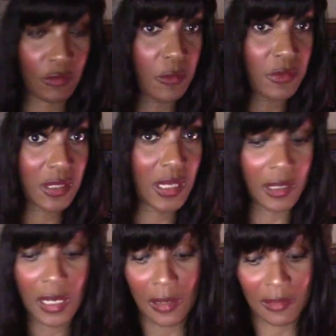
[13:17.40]
their own
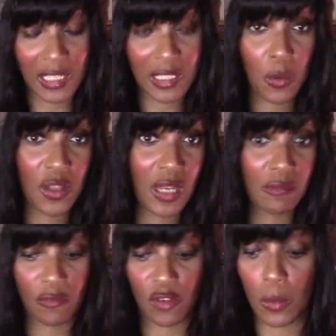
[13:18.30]
skin. That's why they're
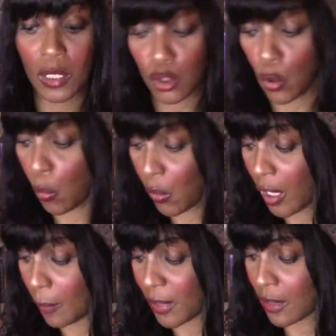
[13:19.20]
reviewing your
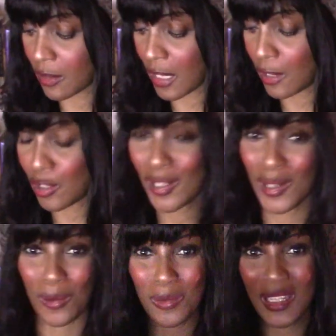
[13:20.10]
work because they
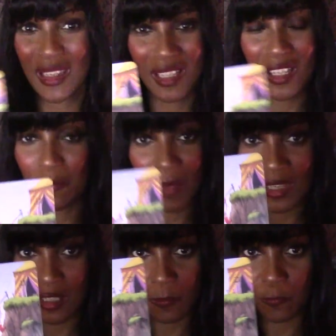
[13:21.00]
know that you've
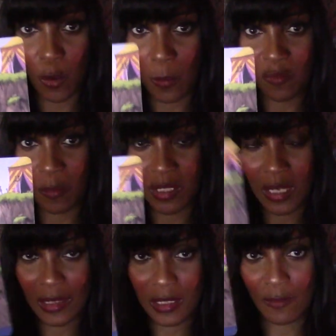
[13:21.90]
made some form of a
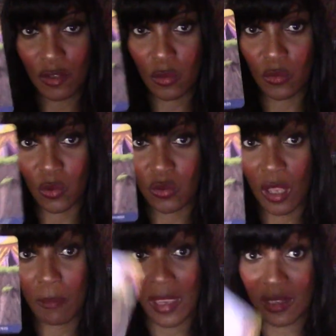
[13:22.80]
mistake. Senators
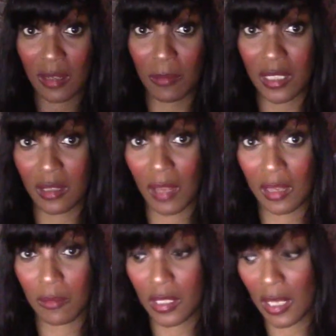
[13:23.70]
also makes, means to
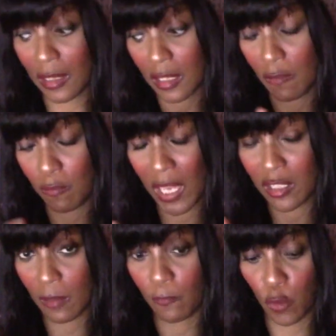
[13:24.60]
make a mistake. So you've
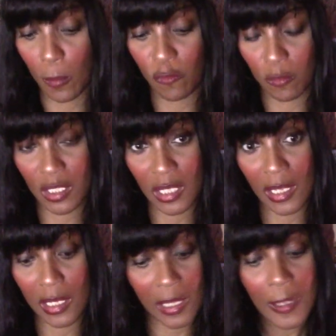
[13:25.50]
made some form of a
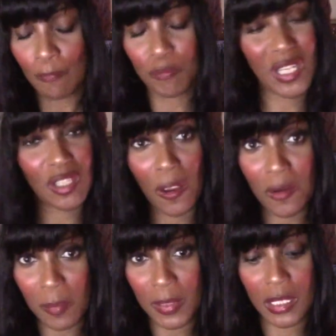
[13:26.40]
mistake here. But it's
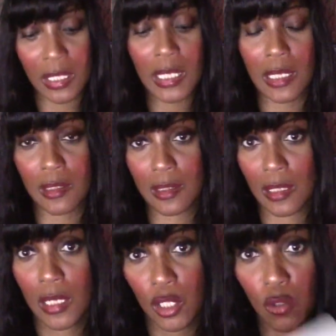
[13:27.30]
only
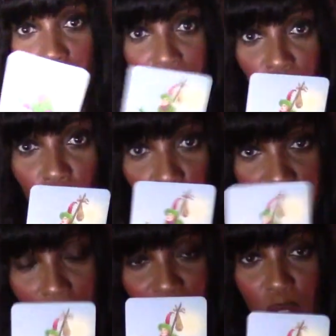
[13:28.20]
because you're the fool.
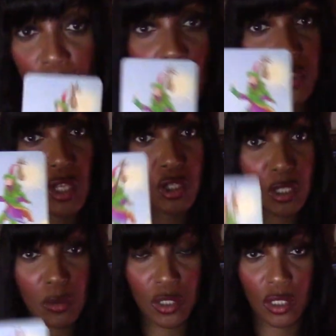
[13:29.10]
Some of you guys are
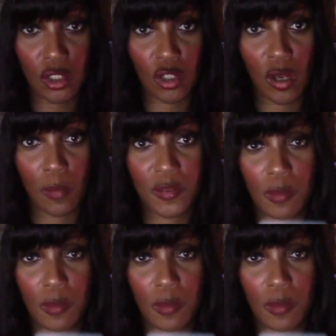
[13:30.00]
new to the job.